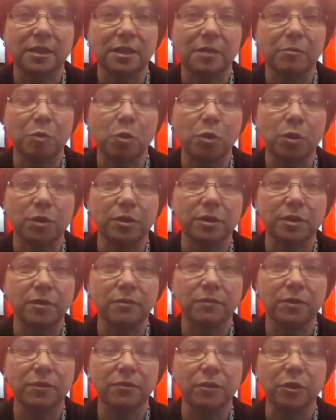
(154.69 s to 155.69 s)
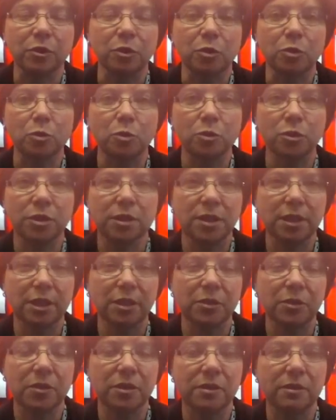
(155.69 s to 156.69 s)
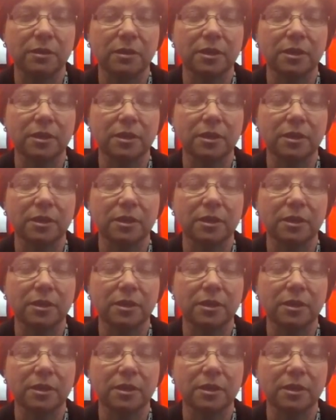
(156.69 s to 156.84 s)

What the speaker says: the importance of different tool steels,